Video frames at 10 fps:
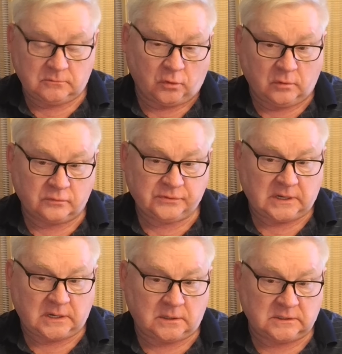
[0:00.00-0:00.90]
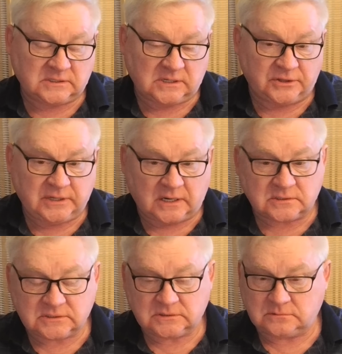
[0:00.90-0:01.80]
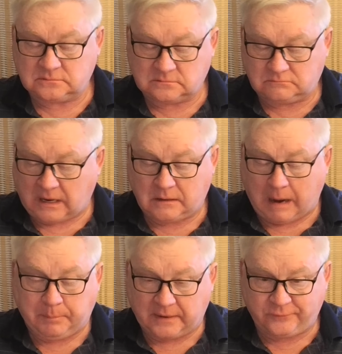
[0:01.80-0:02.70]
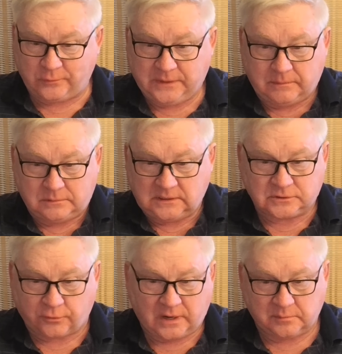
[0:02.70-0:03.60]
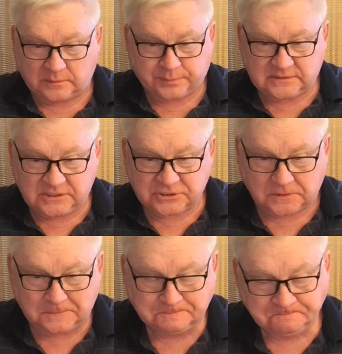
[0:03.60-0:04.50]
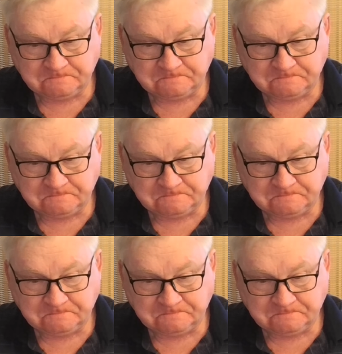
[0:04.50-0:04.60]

of the Iskanders, apart from their incredible precision.